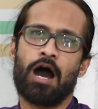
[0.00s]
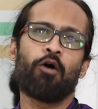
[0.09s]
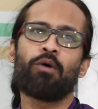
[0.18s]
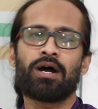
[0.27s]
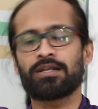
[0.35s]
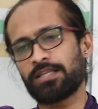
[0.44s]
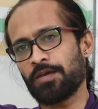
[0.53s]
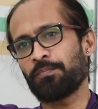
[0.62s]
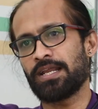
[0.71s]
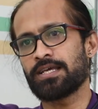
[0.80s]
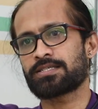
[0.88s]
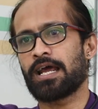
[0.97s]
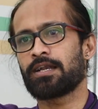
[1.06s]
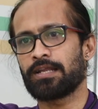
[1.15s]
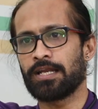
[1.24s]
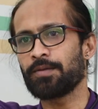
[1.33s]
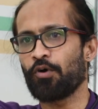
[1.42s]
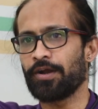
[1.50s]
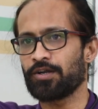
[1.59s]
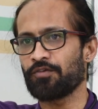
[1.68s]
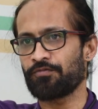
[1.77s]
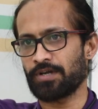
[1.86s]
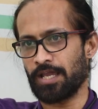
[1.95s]
how are they placed at any point
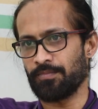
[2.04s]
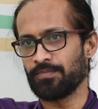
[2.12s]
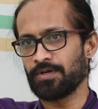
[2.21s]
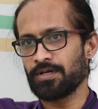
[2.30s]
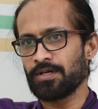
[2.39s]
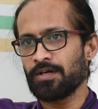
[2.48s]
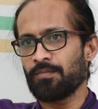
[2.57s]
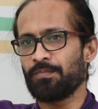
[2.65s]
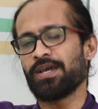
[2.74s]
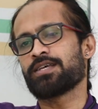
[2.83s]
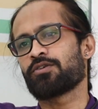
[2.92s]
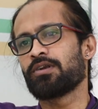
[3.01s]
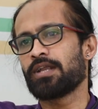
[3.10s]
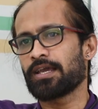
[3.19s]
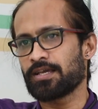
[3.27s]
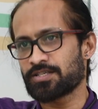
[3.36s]
of time based on like